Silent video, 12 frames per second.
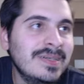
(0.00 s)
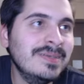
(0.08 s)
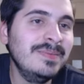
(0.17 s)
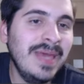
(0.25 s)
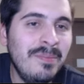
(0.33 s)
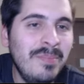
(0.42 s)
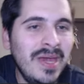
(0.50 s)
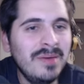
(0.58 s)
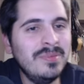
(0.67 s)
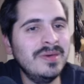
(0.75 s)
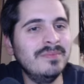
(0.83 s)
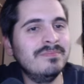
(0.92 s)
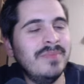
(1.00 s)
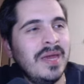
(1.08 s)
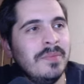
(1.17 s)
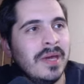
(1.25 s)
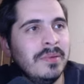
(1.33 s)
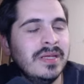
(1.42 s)
Yeah, maybe.
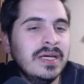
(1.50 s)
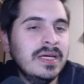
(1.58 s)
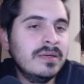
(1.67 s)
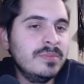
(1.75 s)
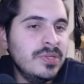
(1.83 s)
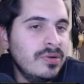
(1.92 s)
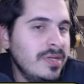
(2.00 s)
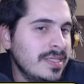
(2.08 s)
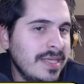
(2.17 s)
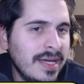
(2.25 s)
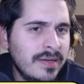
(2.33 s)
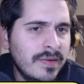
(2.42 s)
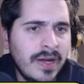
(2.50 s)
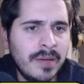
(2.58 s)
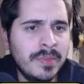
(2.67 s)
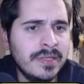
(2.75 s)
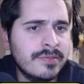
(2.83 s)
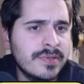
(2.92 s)
I mean, the only attacker
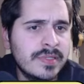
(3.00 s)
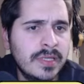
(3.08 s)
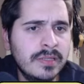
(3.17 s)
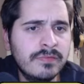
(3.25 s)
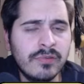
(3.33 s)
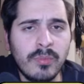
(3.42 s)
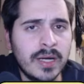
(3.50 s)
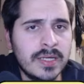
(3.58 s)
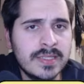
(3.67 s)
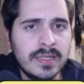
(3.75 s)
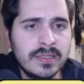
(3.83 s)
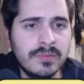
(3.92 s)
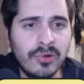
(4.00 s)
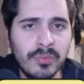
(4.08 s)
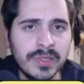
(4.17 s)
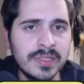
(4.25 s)
I'm interested from Arsenal at the moment